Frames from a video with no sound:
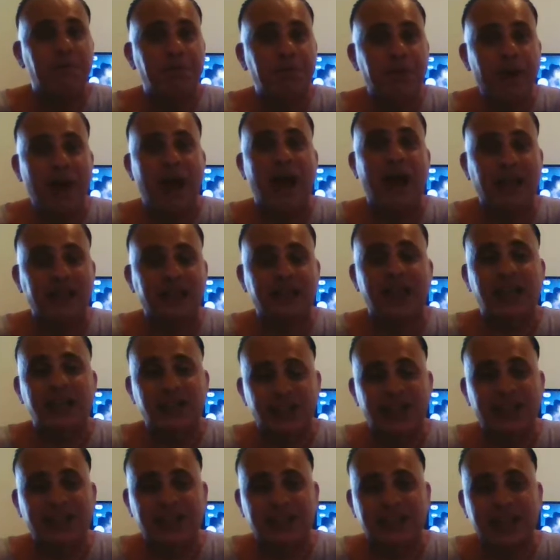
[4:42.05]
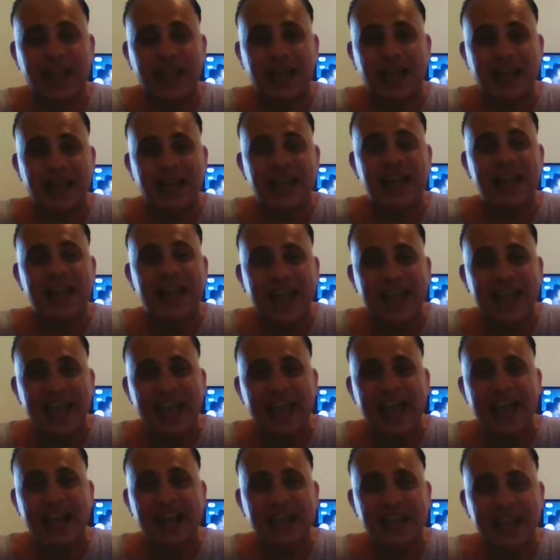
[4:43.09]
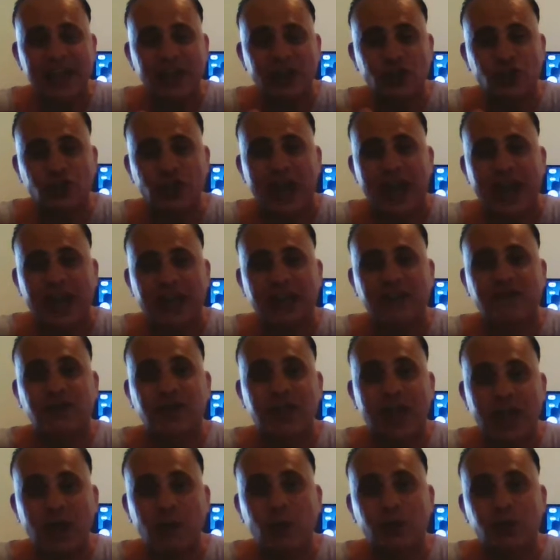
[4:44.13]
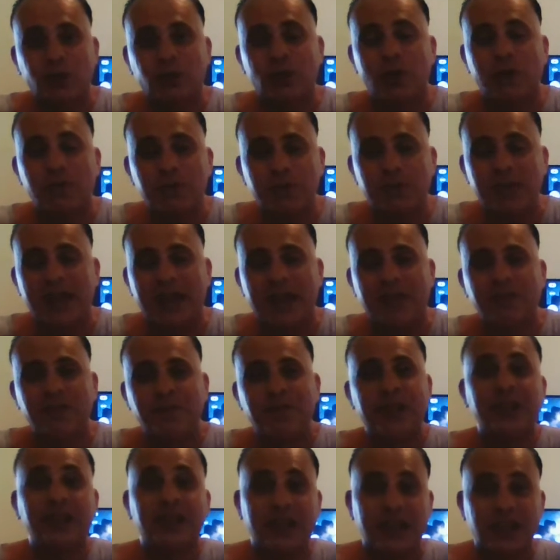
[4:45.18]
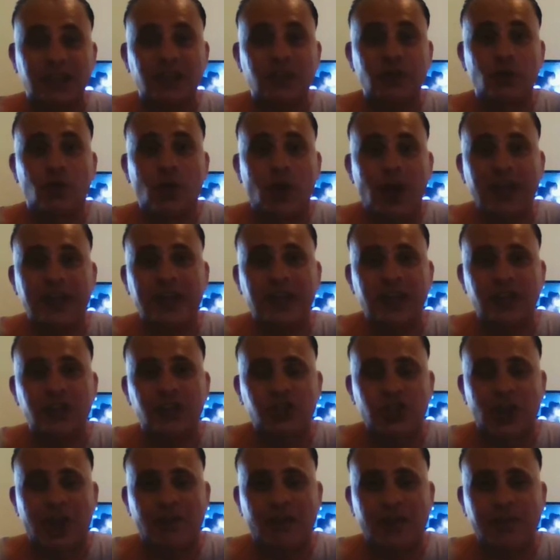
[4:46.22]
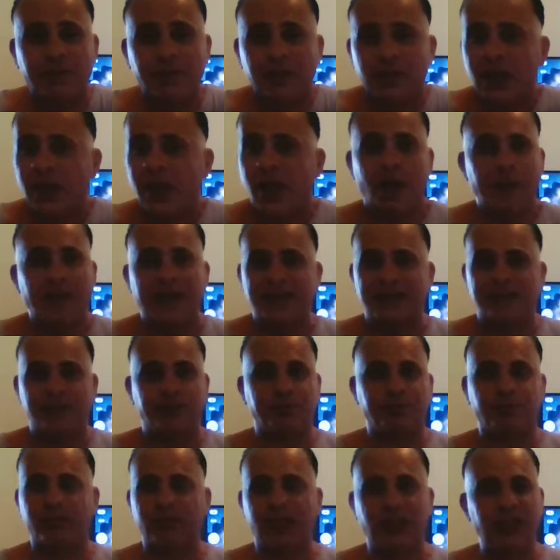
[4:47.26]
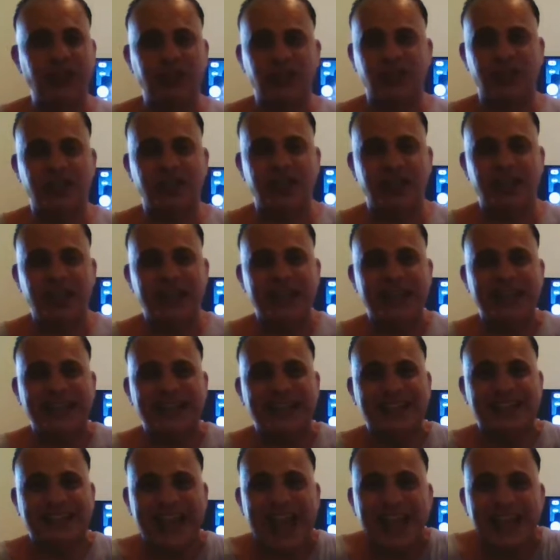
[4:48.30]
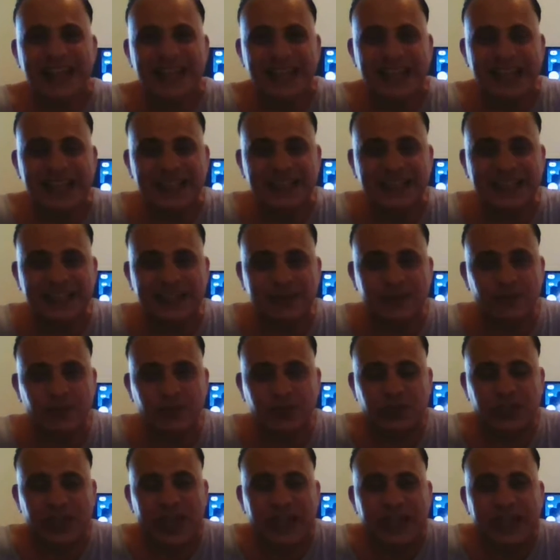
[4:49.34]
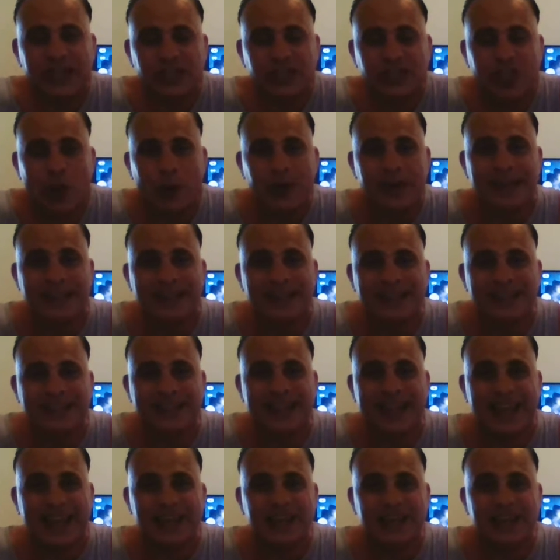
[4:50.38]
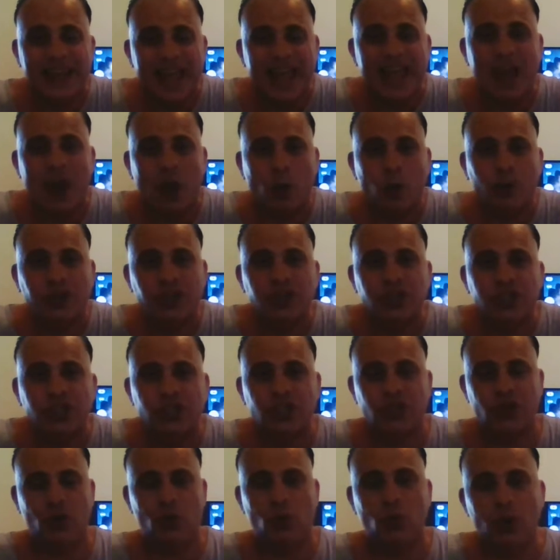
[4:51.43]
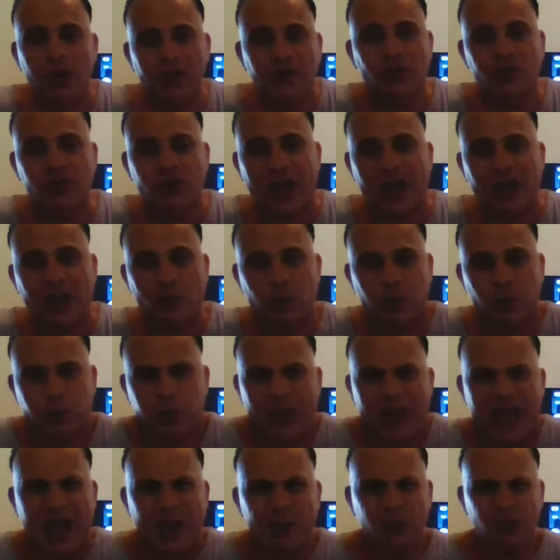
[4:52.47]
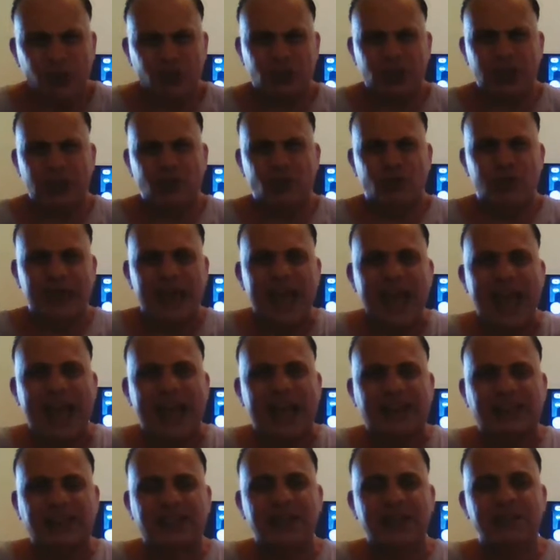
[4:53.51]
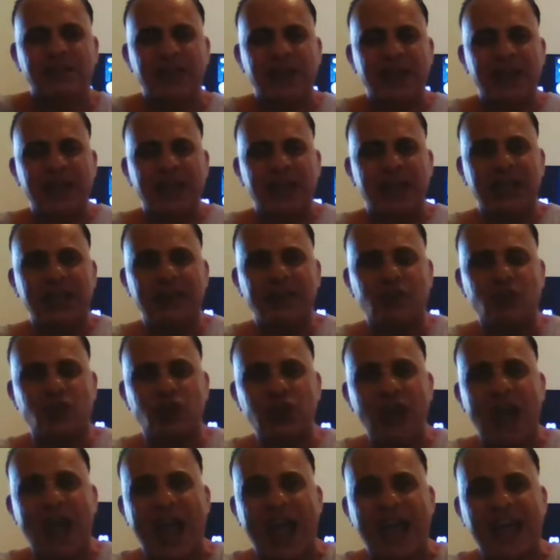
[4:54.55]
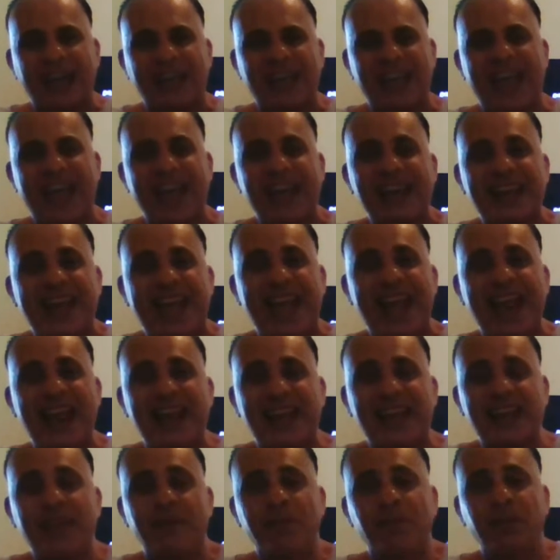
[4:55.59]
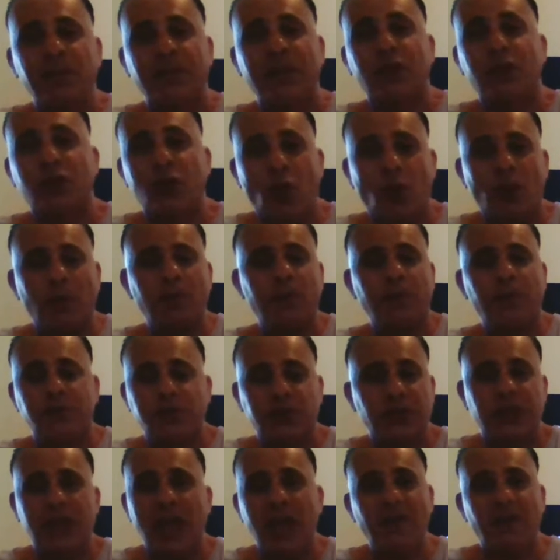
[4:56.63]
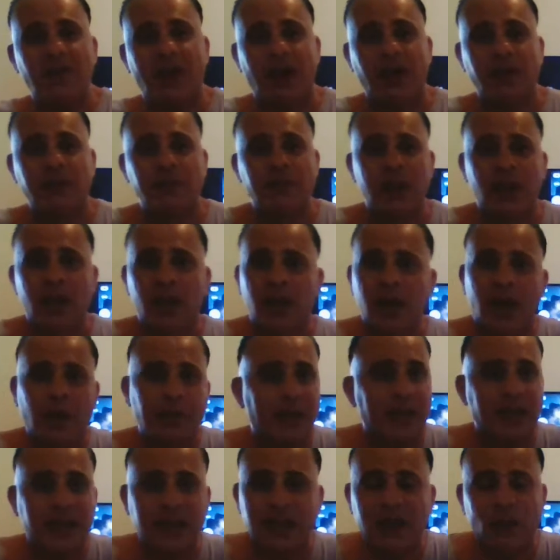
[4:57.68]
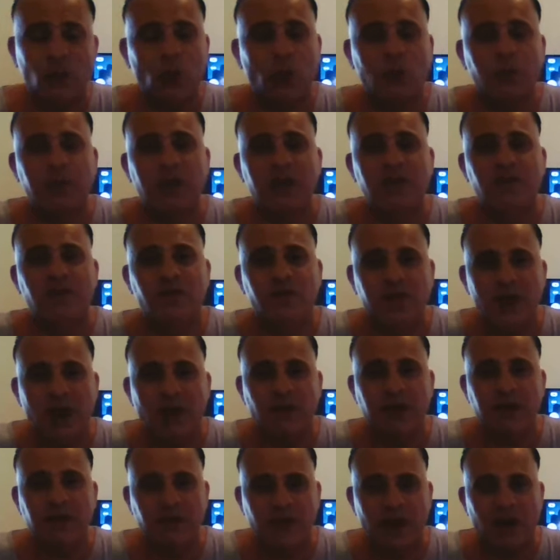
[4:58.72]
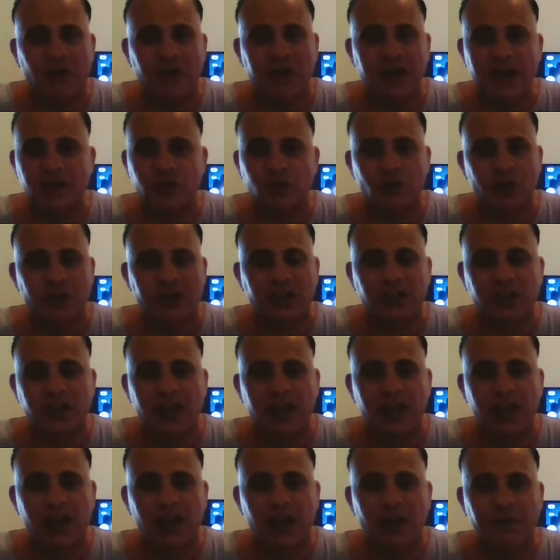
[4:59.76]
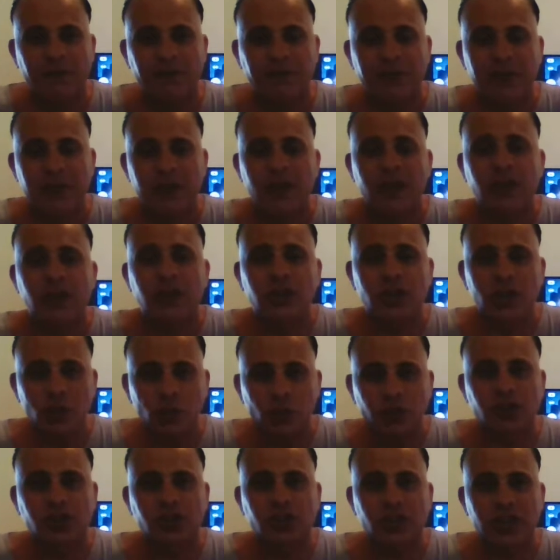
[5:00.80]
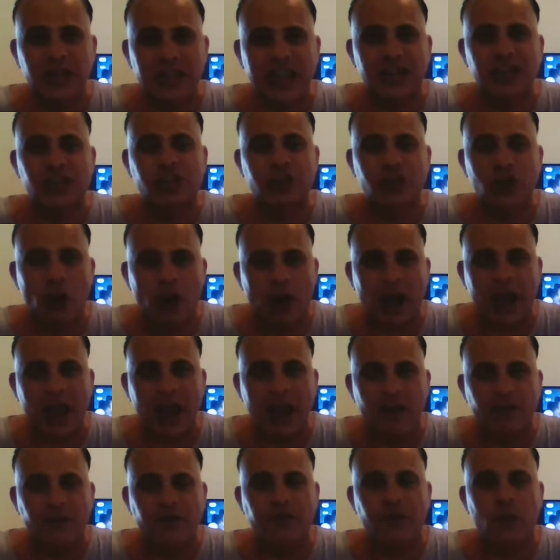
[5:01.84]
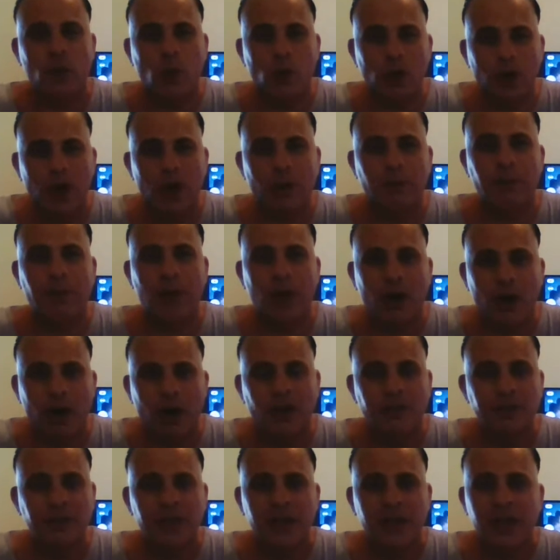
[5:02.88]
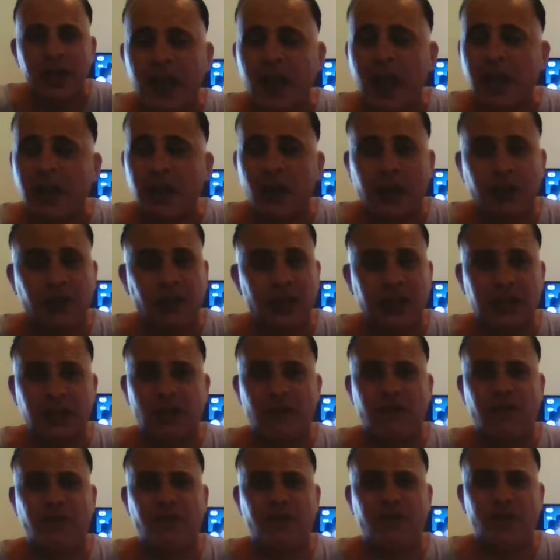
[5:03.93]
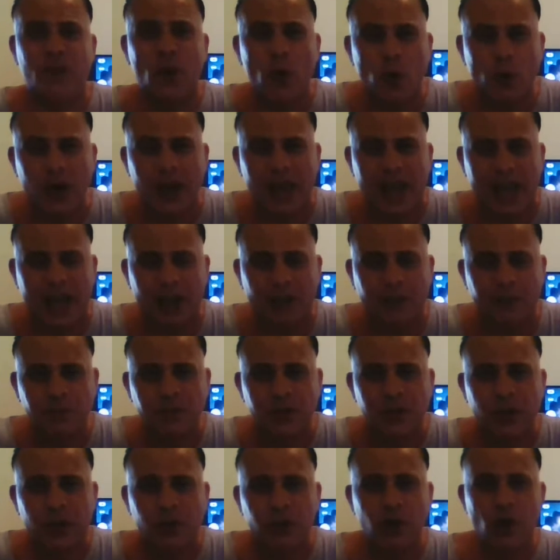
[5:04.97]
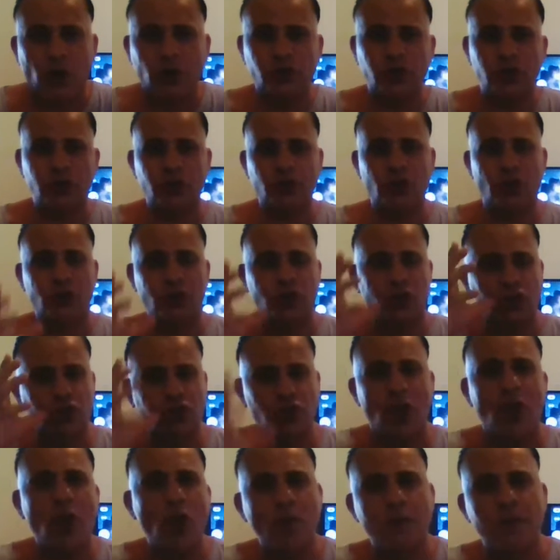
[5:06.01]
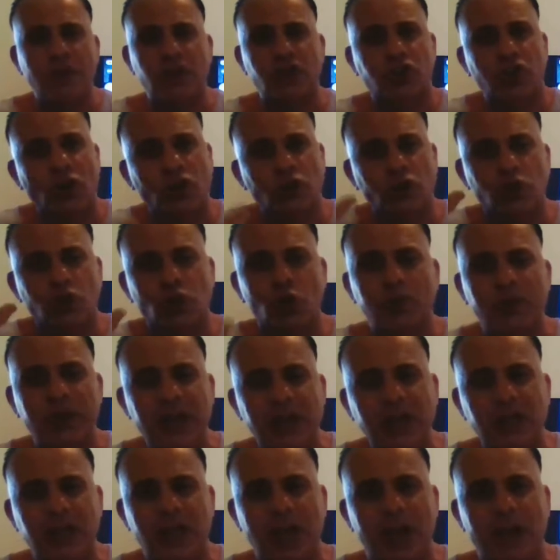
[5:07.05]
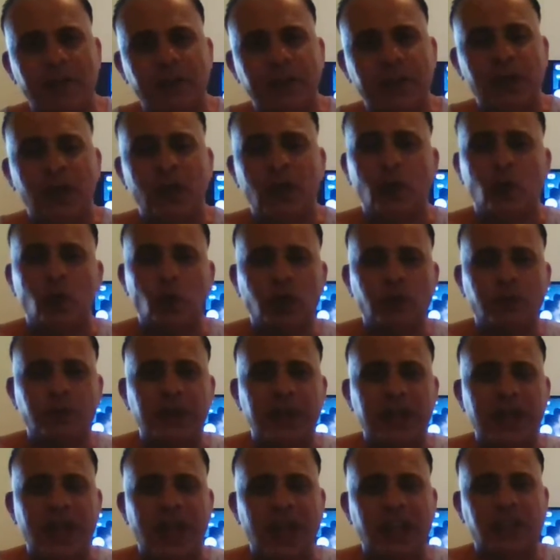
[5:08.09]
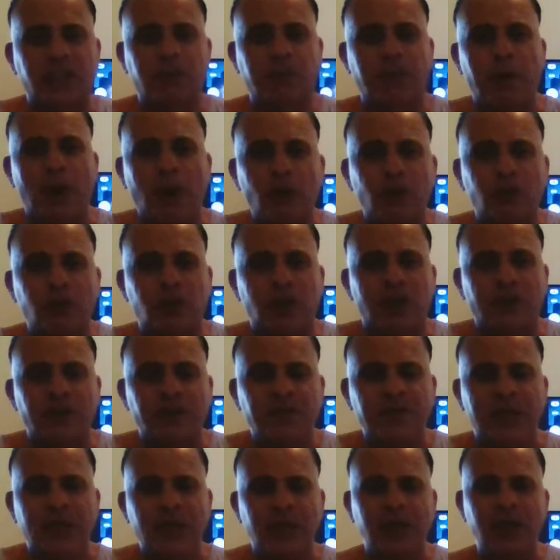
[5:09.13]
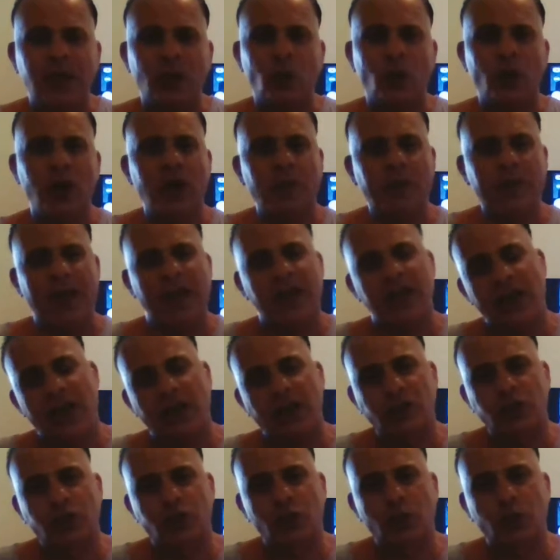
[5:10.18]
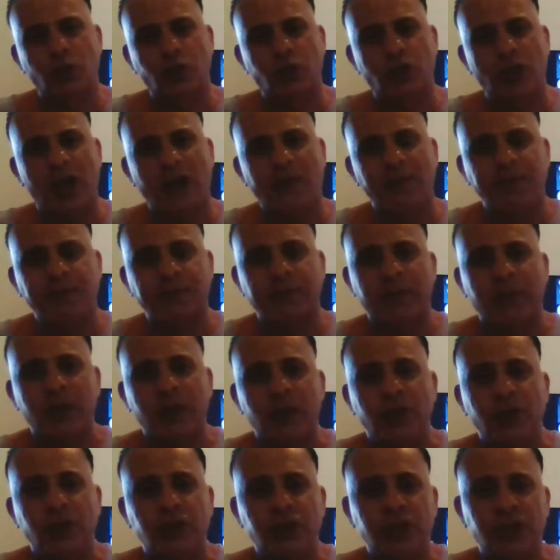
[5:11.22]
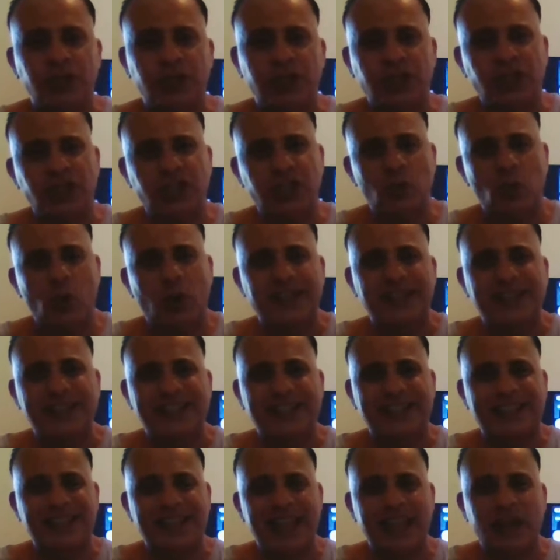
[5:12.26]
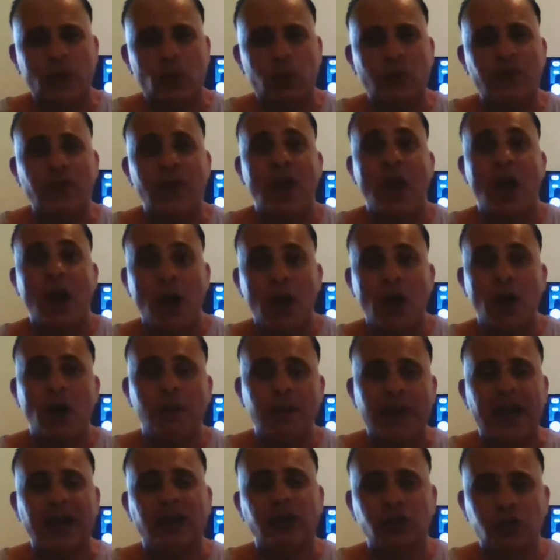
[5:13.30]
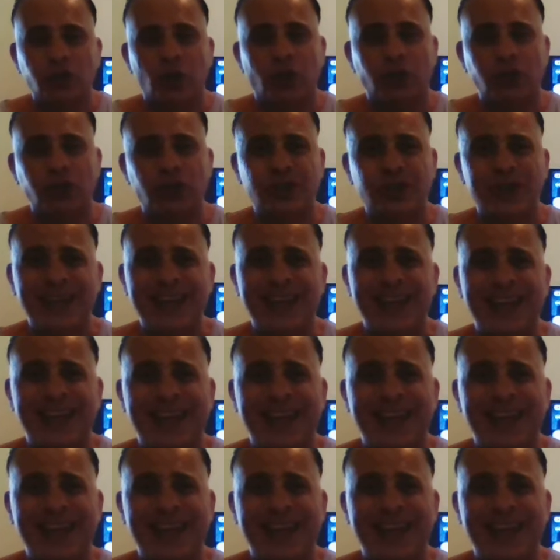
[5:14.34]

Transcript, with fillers: But as I say, Ellie and Jack, if they were to admit they still like each other, I mean, listen, Dani's Dani's going insane now when she's still with Jack. How would she react if Jack and Ellie got together? I mean, it would be very, very interesting. Um, you would see a dire fall apart. And I think the fallout, not just on the show, but social media, would be explosive. Now, what about young Georgia? She said she wanted to stick with her man, Josh.